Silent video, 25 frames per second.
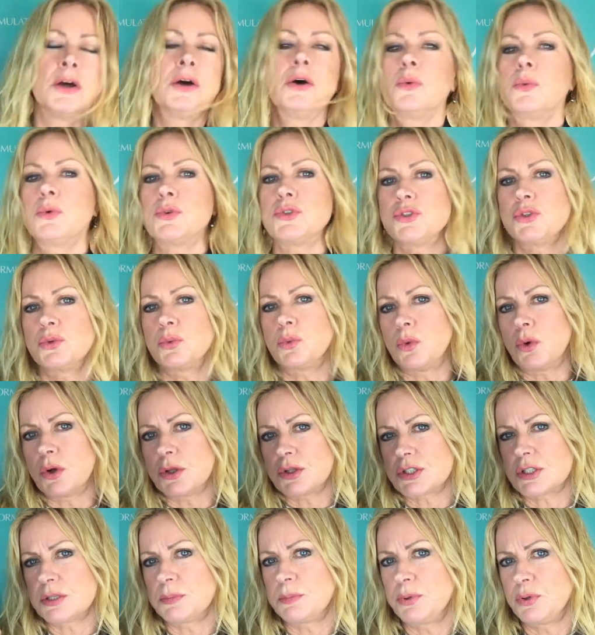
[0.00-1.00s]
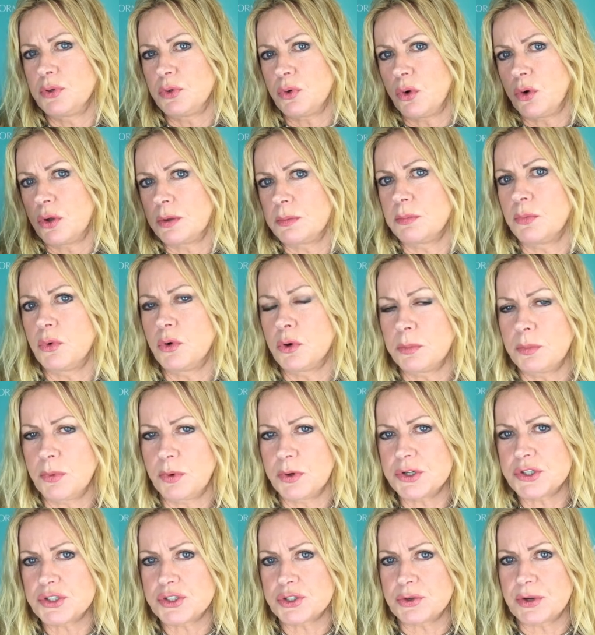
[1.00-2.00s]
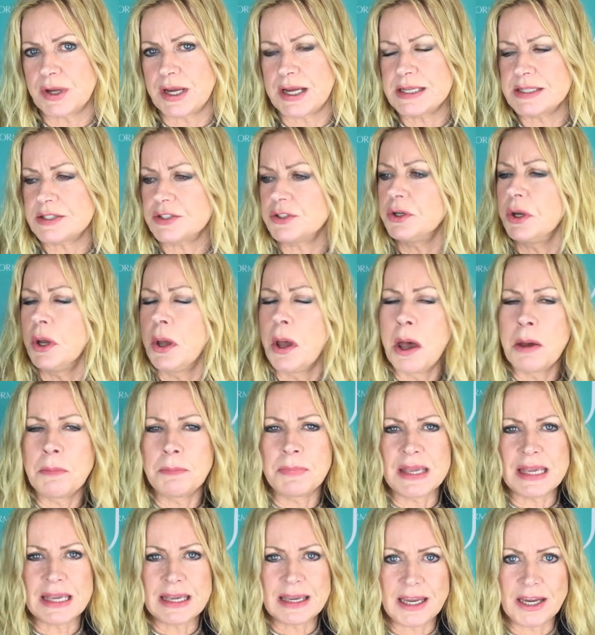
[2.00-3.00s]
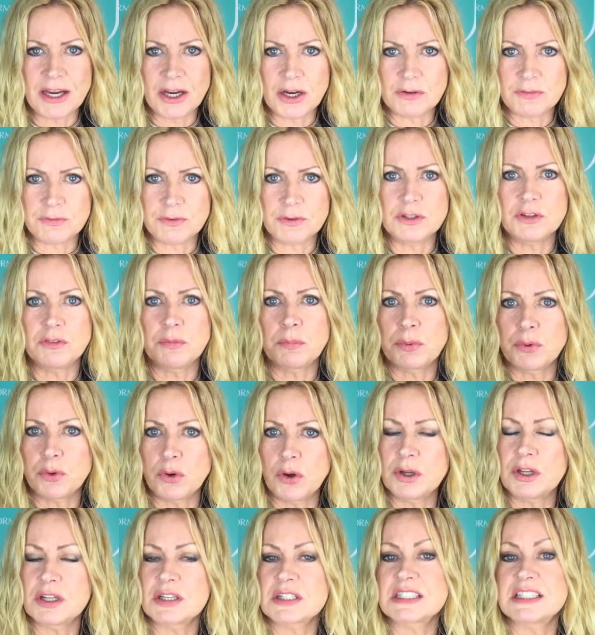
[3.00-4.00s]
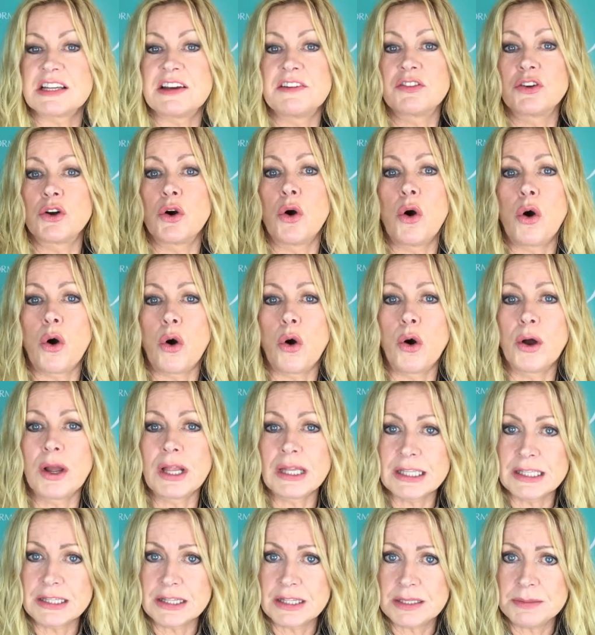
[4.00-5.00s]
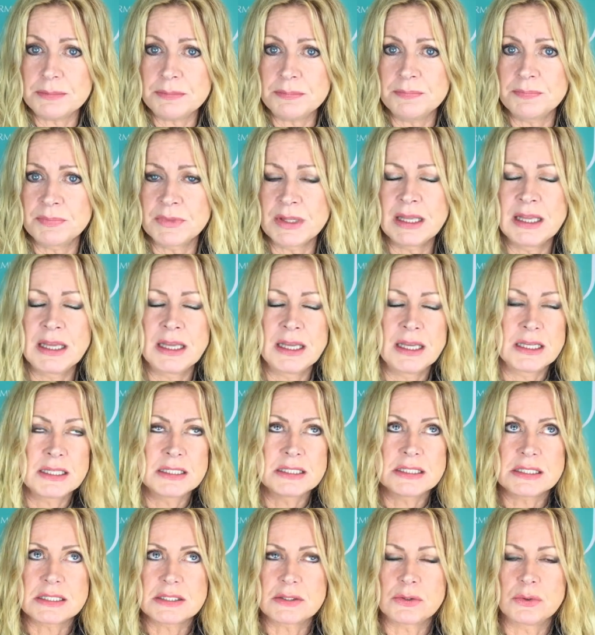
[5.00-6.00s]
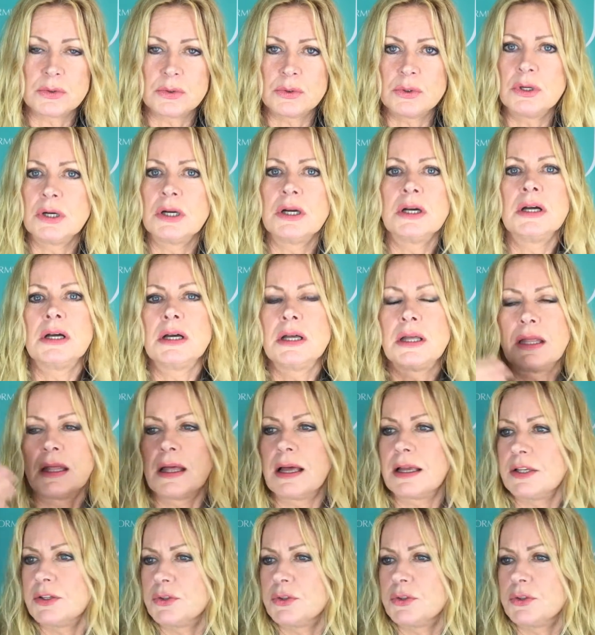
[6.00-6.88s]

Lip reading: would you want to put on more moisturizer? Be careful of products that have got oil in them. So you